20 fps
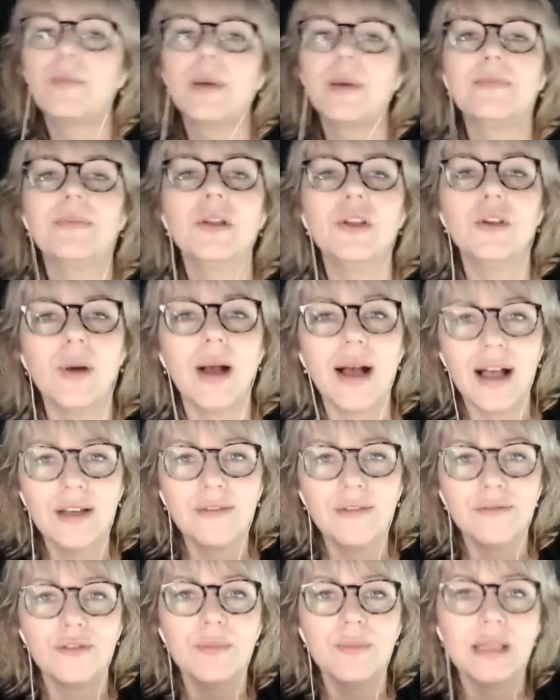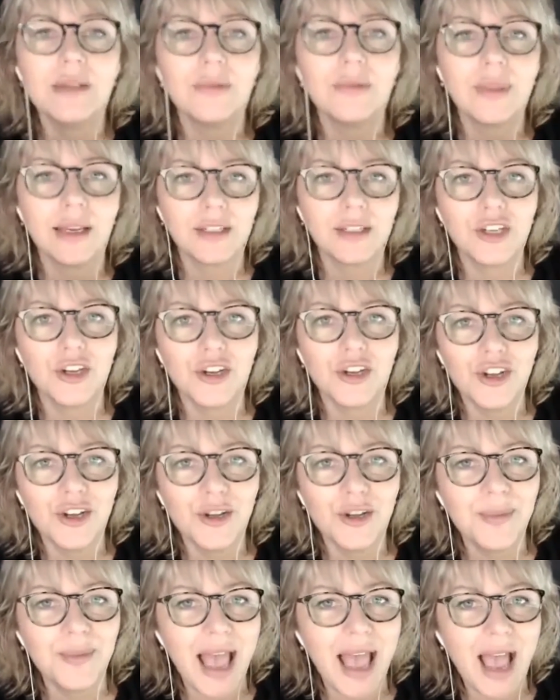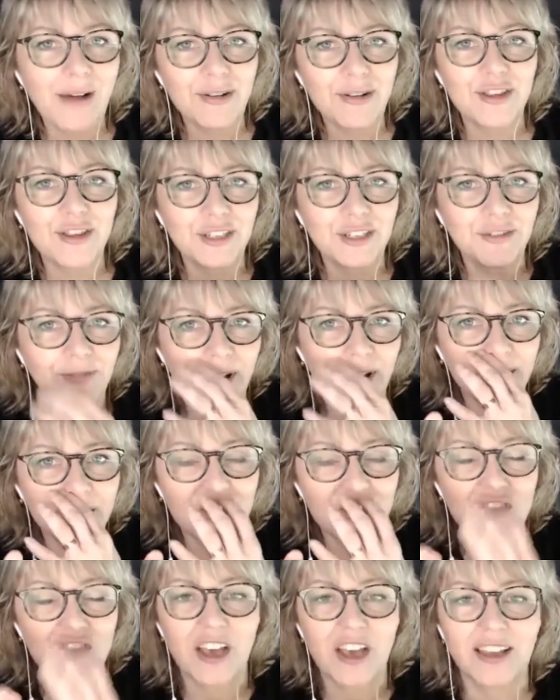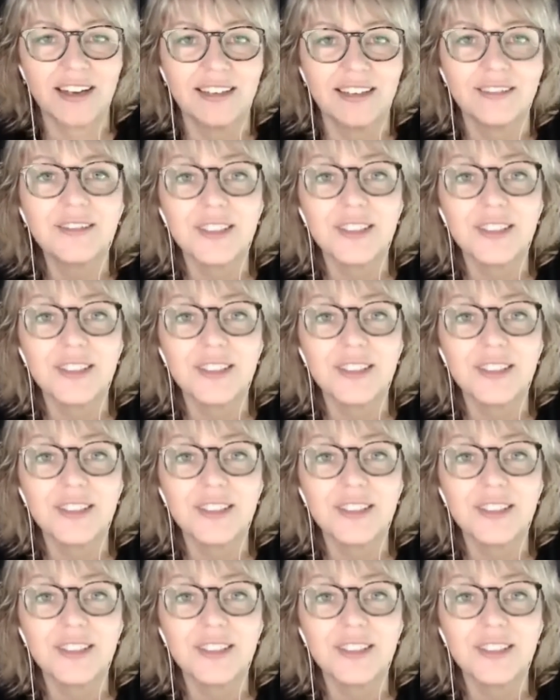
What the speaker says: people who aren't familiar with that term, how would you define shunned?